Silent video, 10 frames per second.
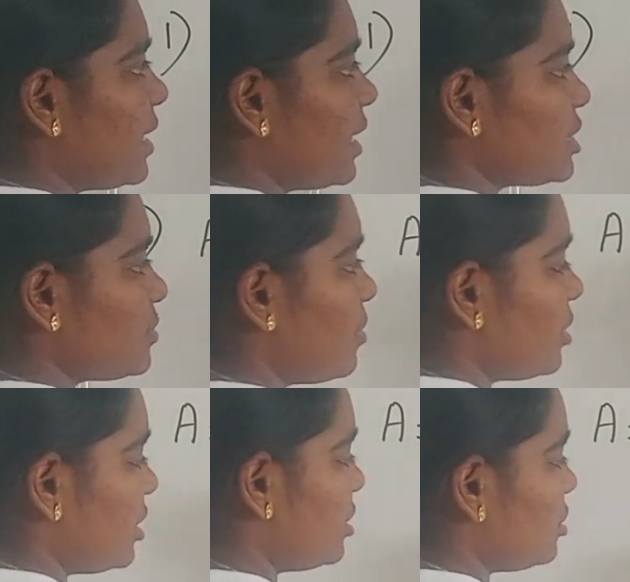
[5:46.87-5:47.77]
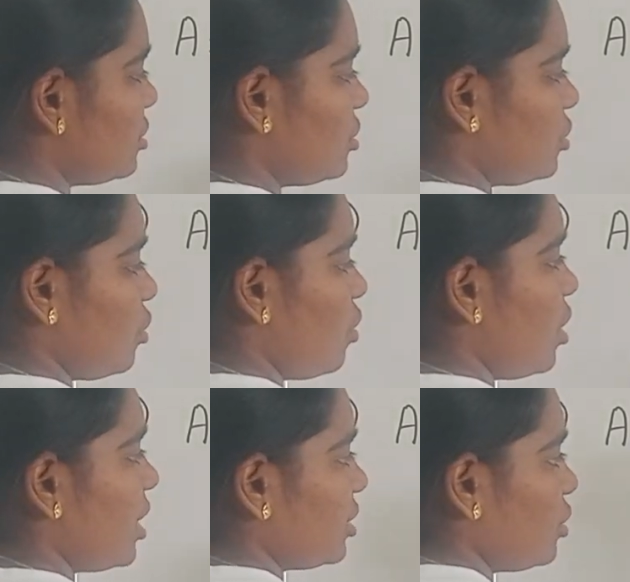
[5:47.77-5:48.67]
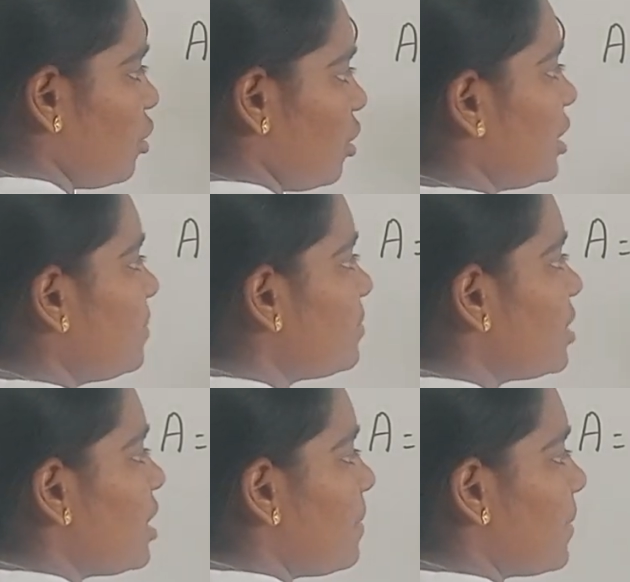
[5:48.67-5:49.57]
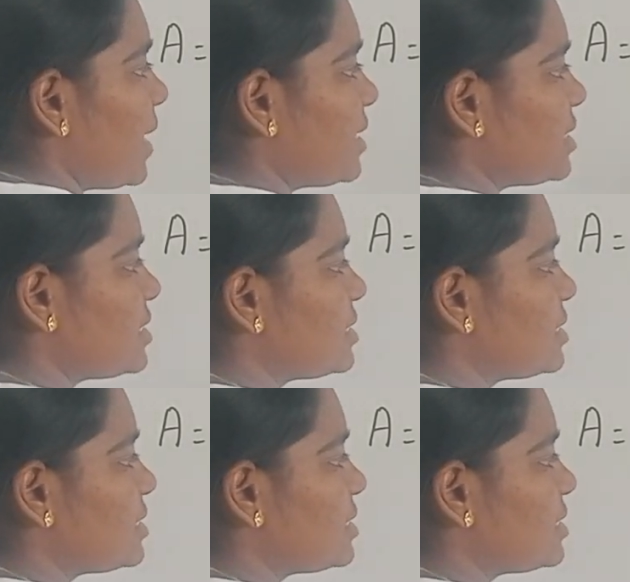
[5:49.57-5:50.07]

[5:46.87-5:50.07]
the corresponding row and column, minus